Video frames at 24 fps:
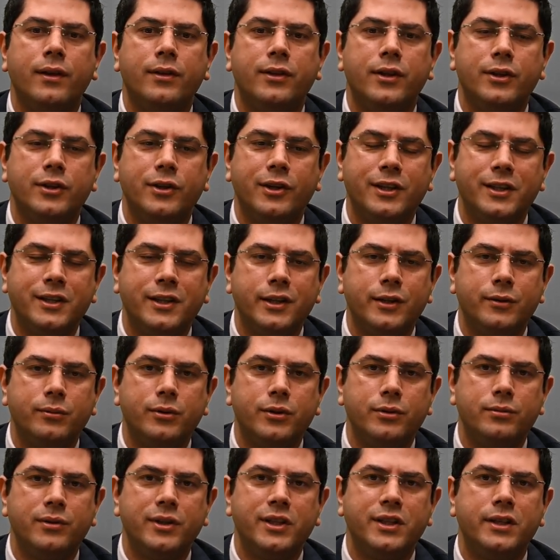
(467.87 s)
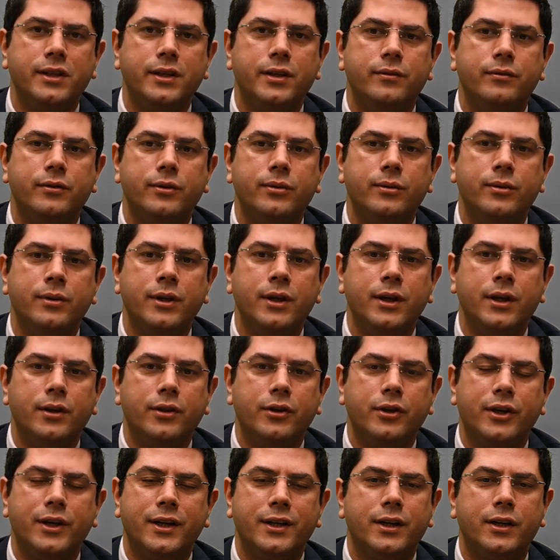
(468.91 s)
The nurses will receive you.
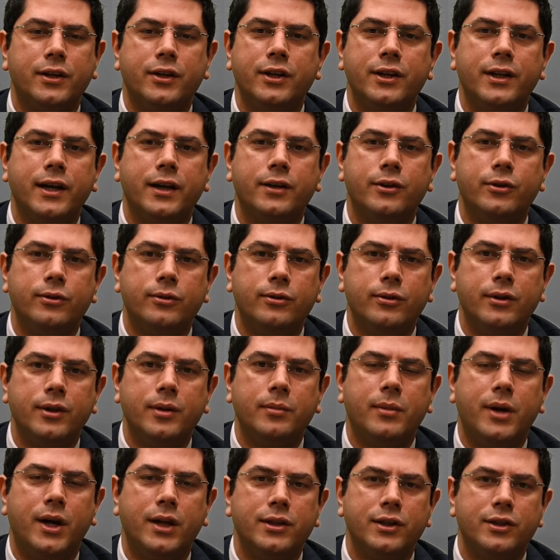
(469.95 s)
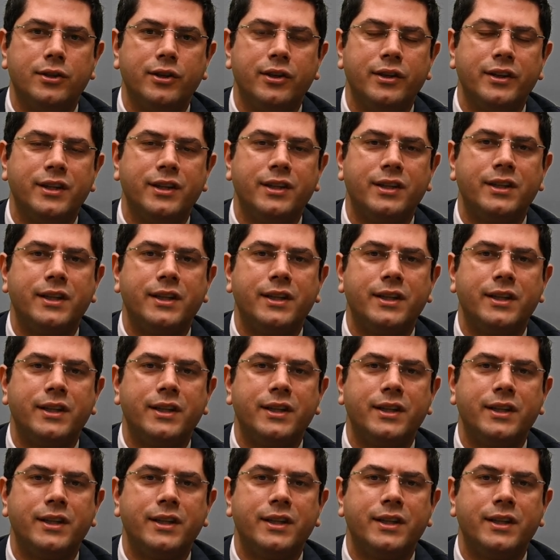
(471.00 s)
They're going to connect you to the monitors,